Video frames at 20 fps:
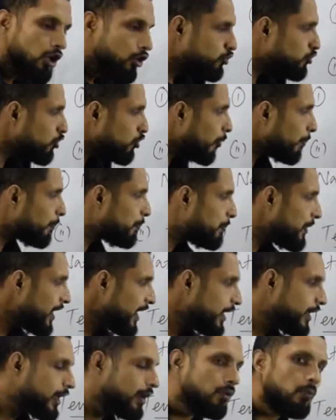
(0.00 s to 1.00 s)
So
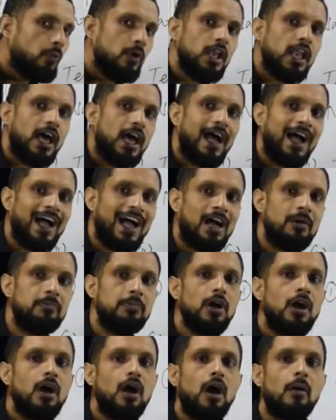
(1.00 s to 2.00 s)
B will
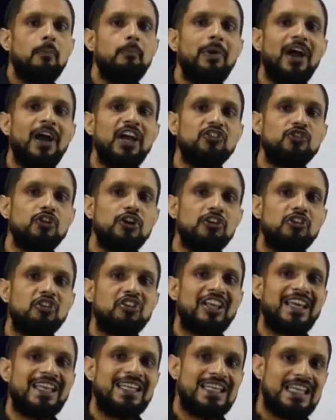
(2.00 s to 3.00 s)
have a better
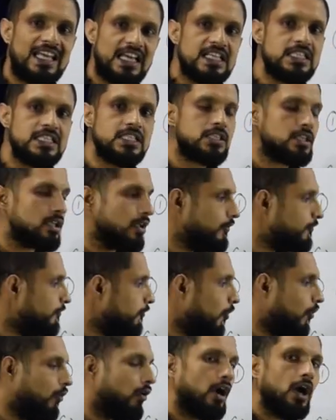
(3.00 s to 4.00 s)
tendency
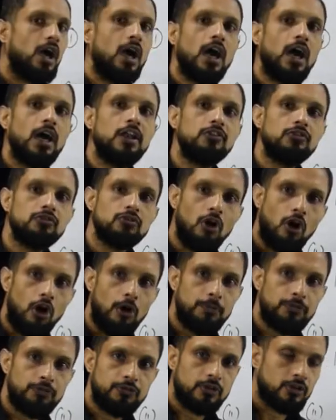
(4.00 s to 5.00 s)
for
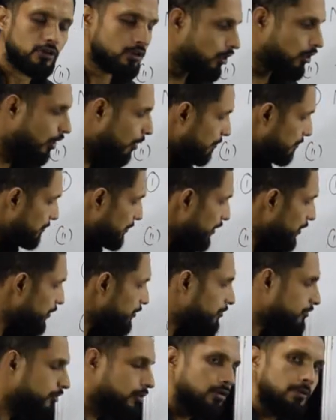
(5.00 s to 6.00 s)
adsorption
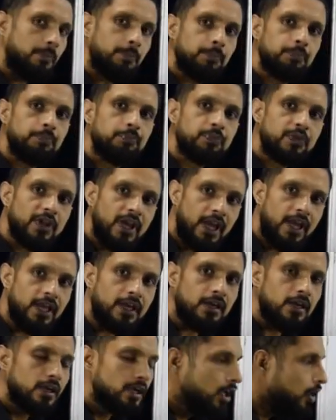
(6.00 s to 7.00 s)
compared to
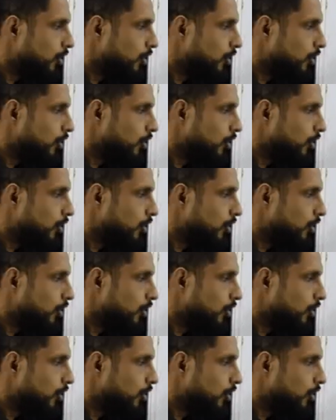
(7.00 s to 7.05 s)
A.